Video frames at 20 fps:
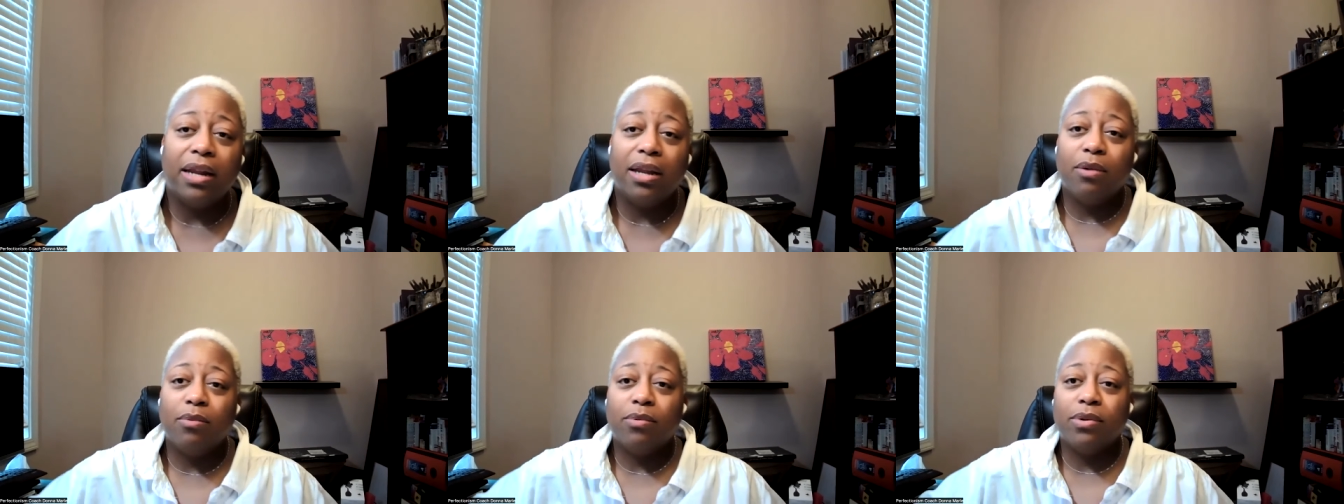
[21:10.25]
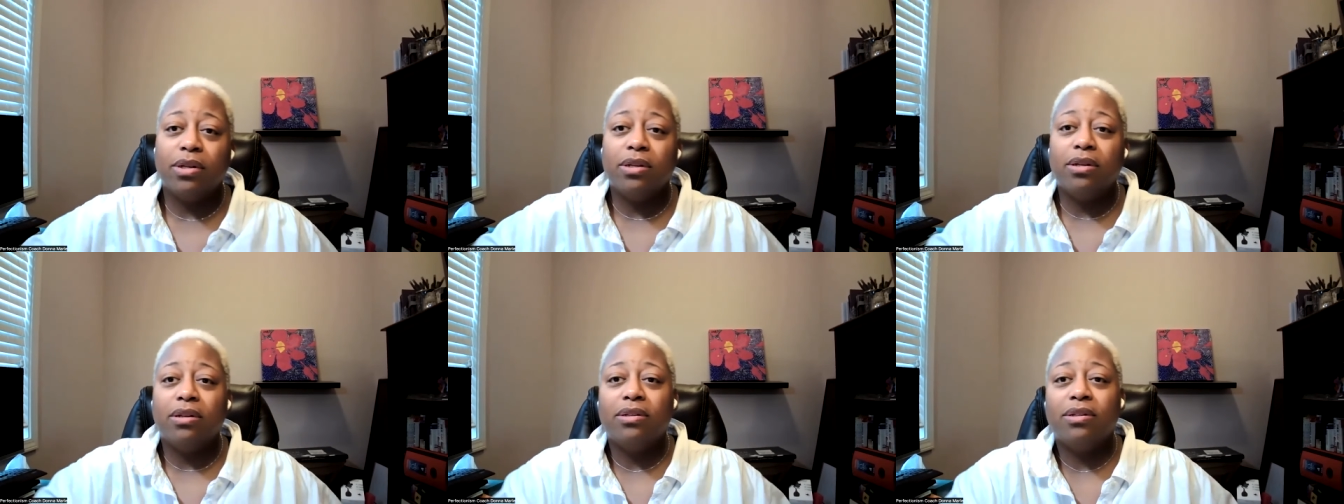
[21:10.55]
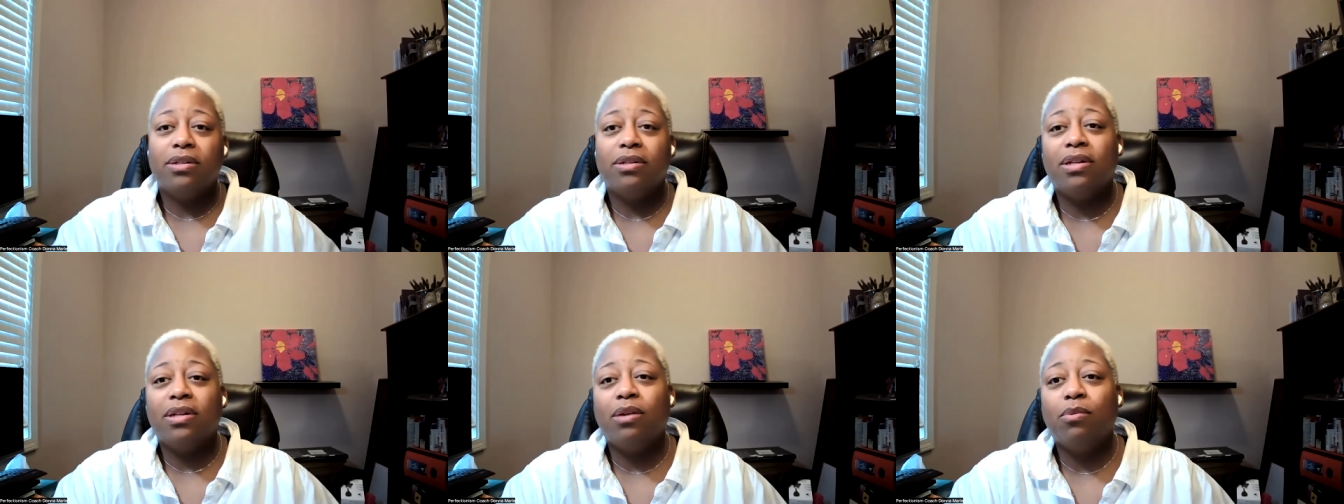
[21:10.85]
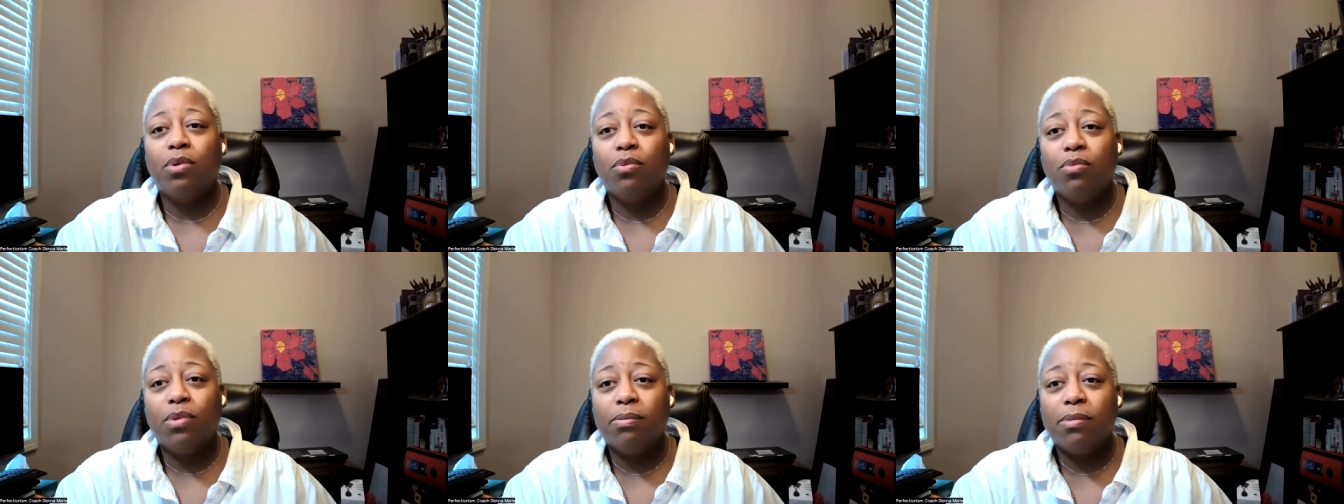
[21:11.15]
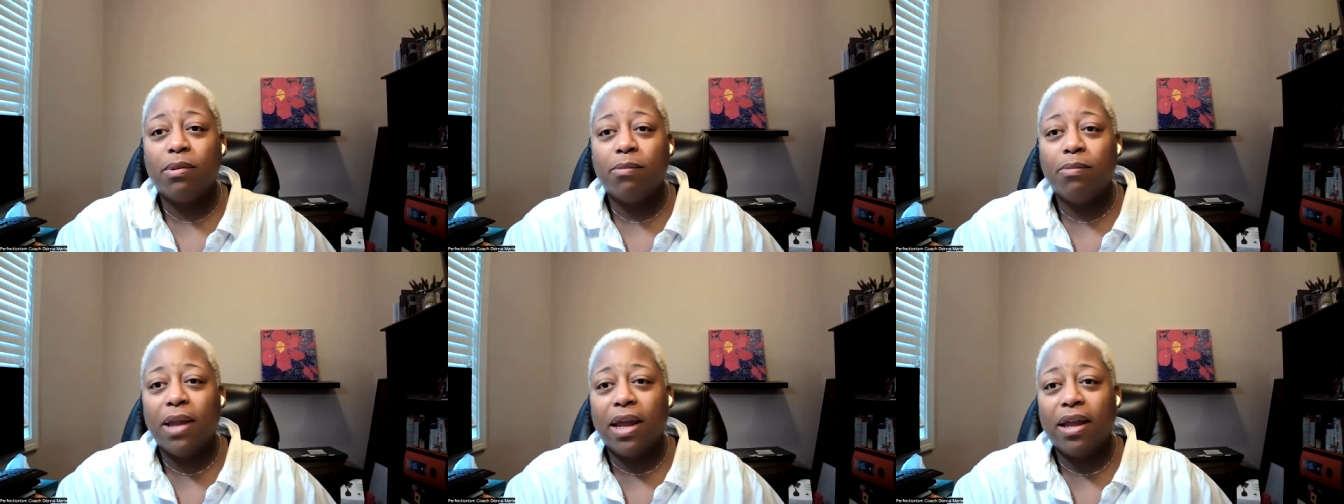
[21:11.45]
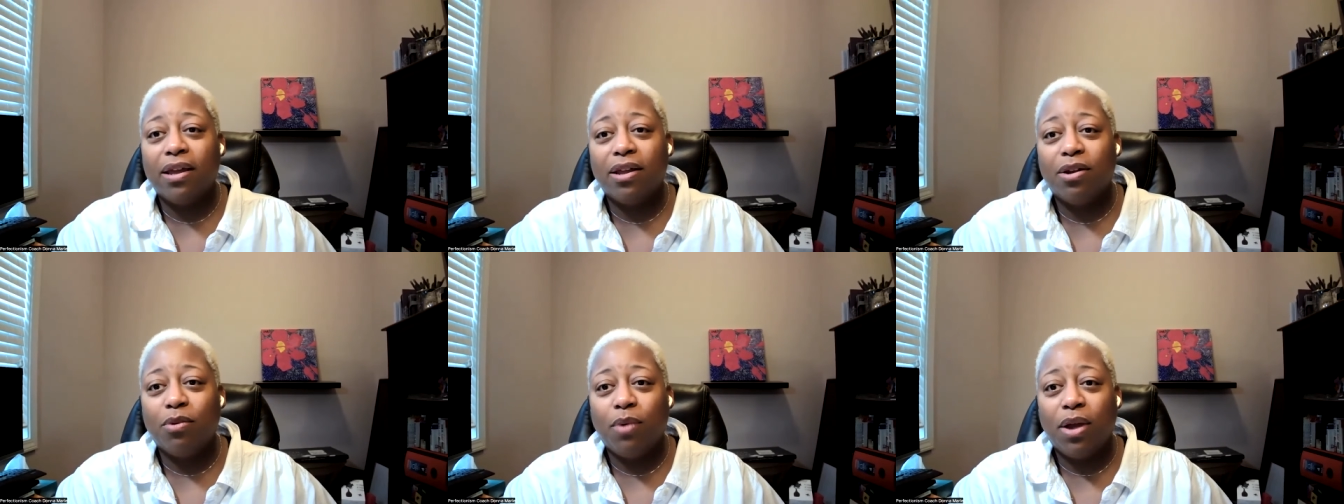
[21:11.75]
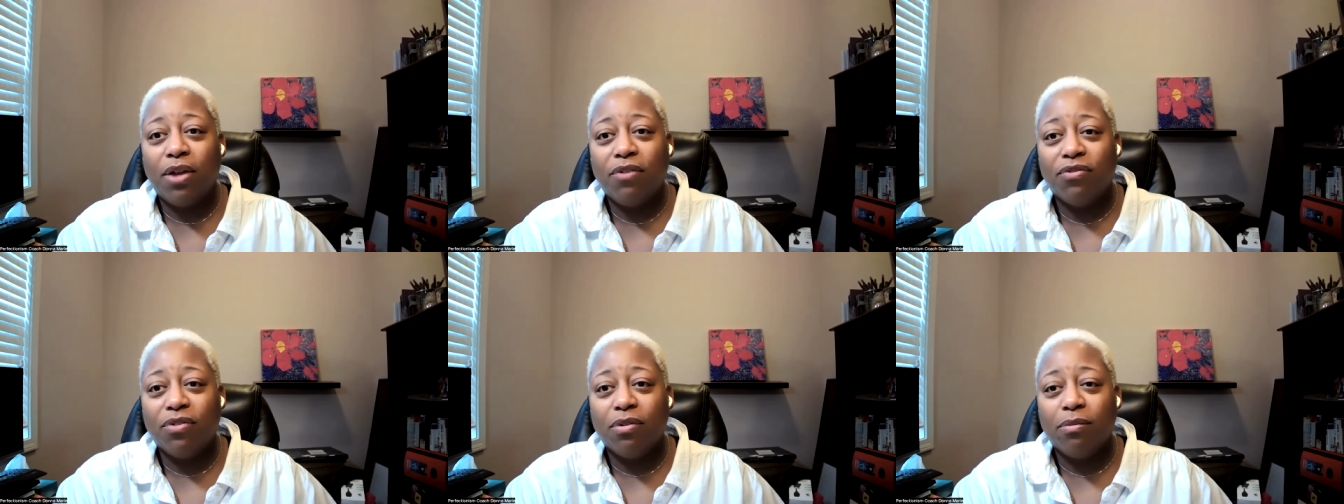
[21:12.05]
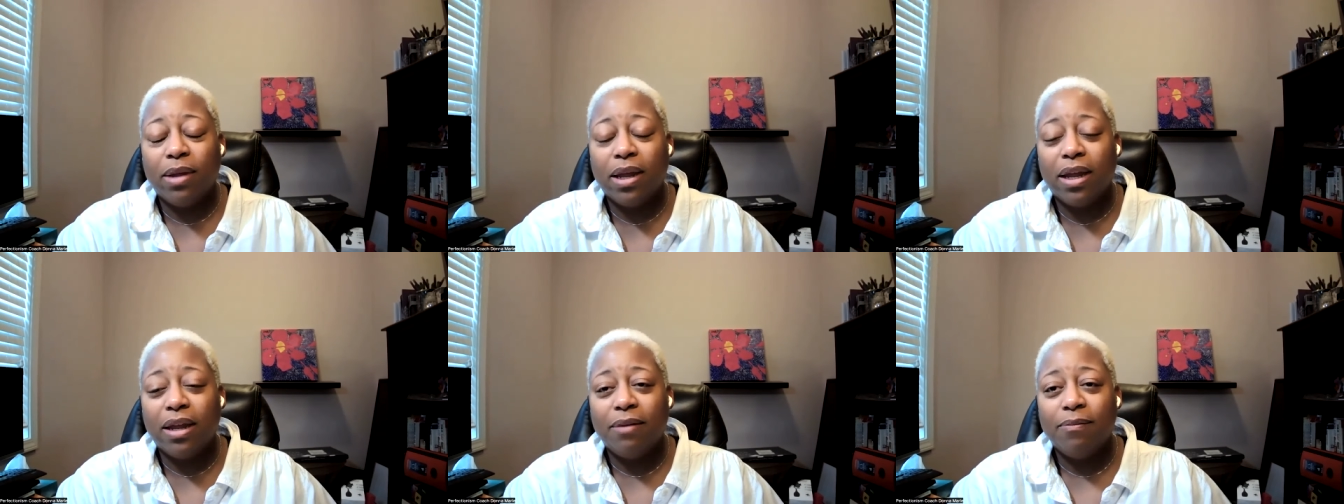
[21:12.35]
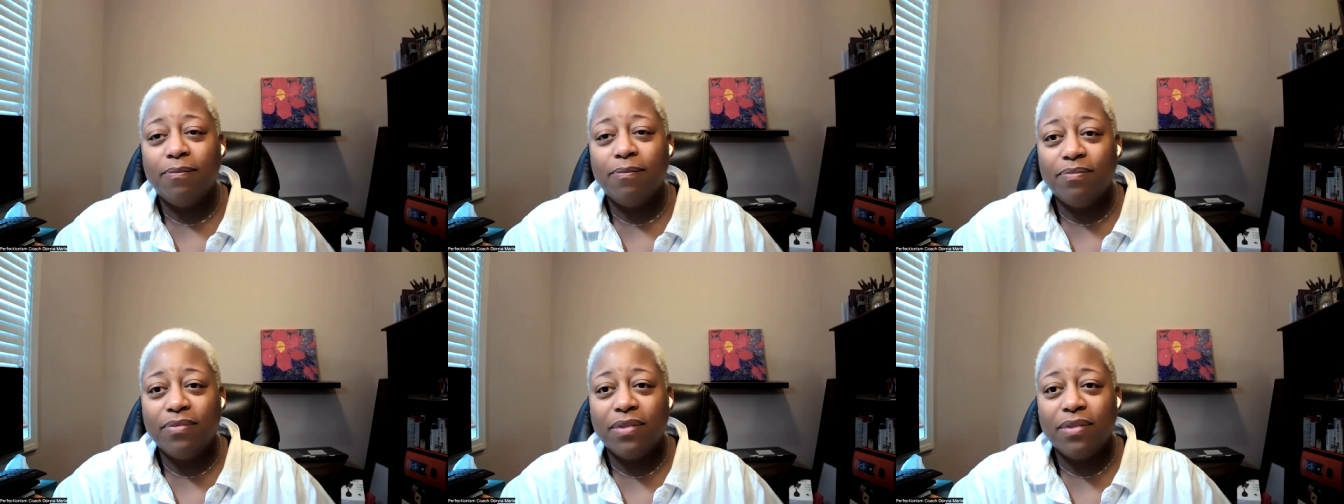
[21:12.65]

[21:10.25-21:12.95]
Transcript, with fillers: He would he would rip the blanket away from me